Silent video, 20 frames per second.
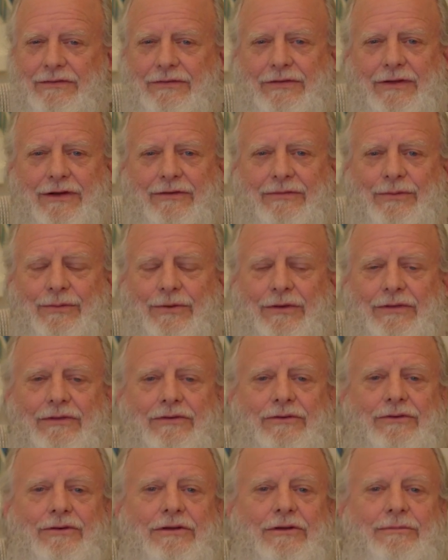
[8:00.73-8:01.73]
of self-worth
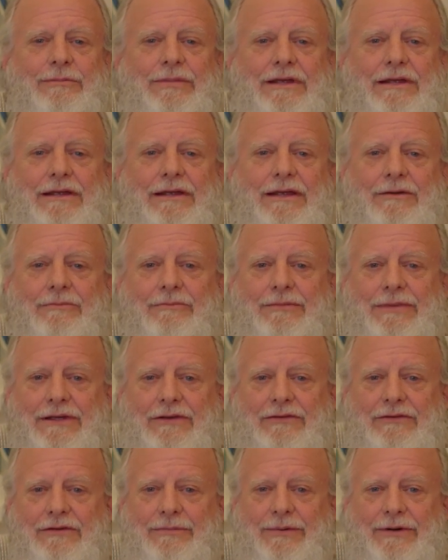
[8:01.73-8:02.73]
is going to be
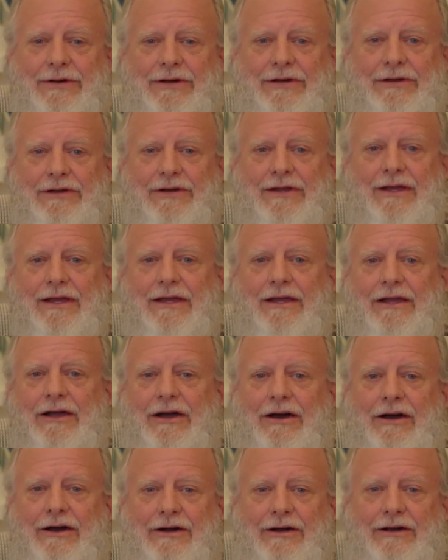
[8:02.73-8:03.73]
based upon
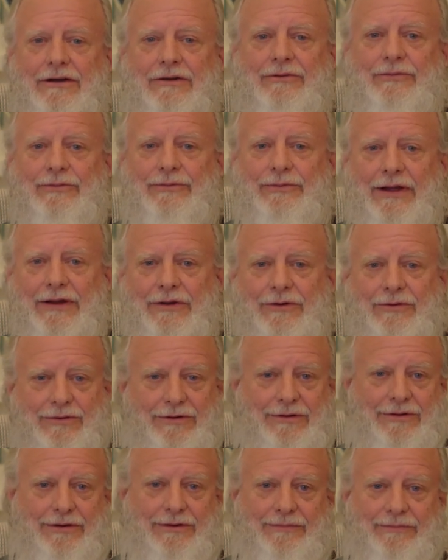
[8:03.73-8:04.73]
our
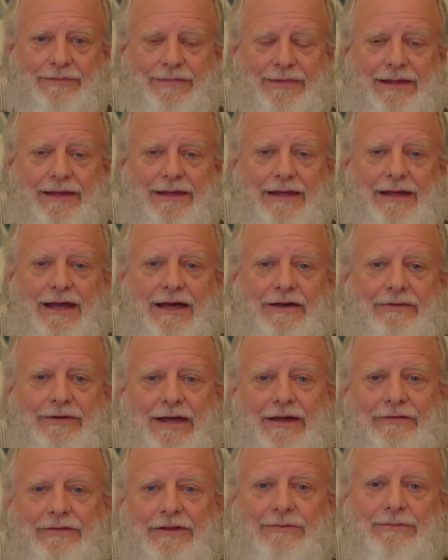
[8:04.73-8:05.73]
record of
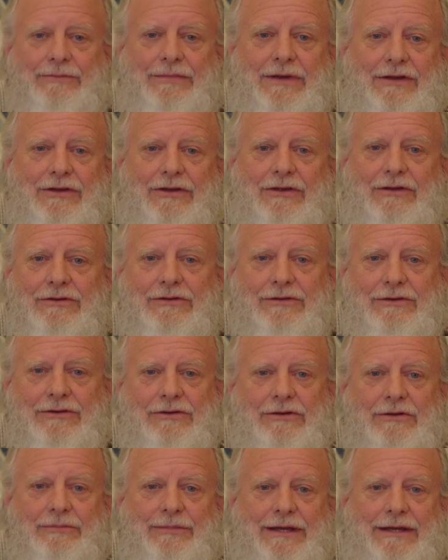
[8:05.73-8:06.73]
having met
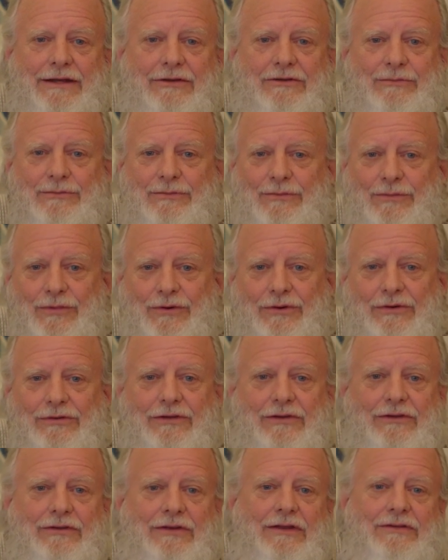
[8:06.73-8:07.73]
new demands more
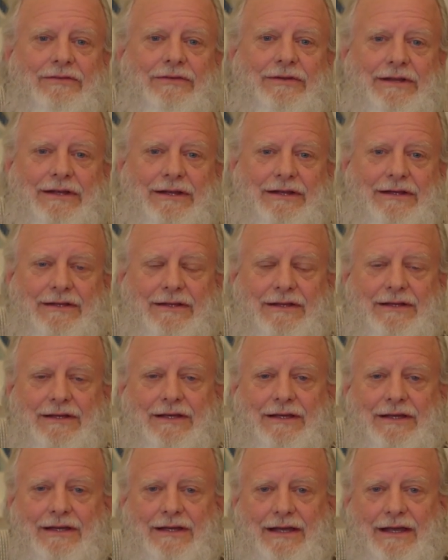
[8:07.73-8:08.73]
successfully.
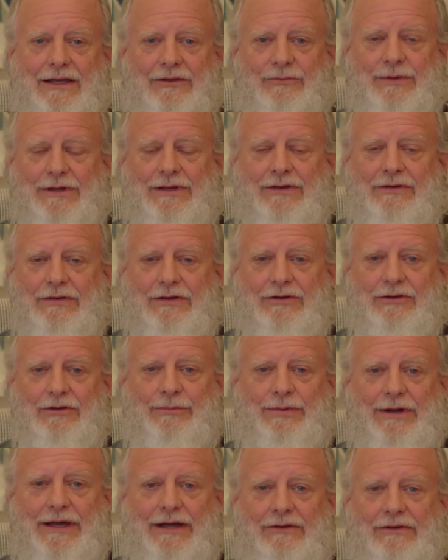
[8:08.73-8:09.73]
As we continue
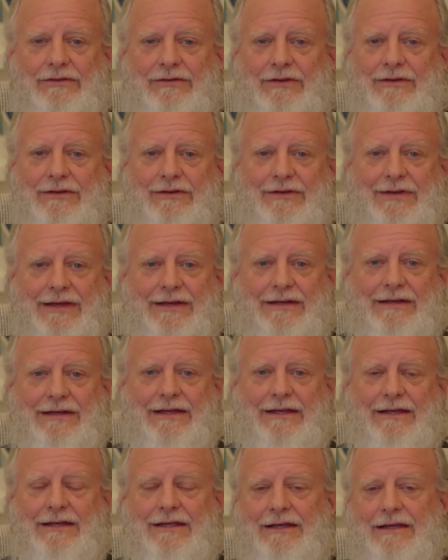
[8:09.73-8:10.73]
practicing the
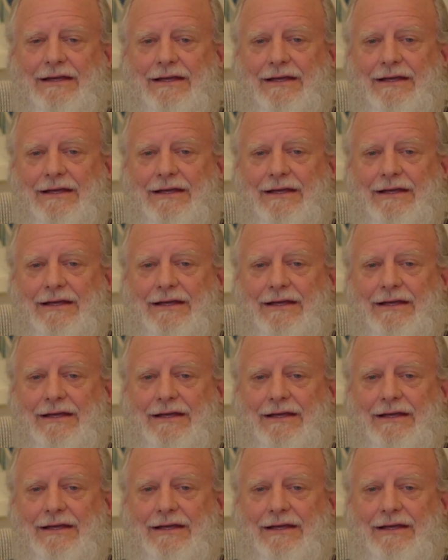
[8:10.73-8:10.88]
technique,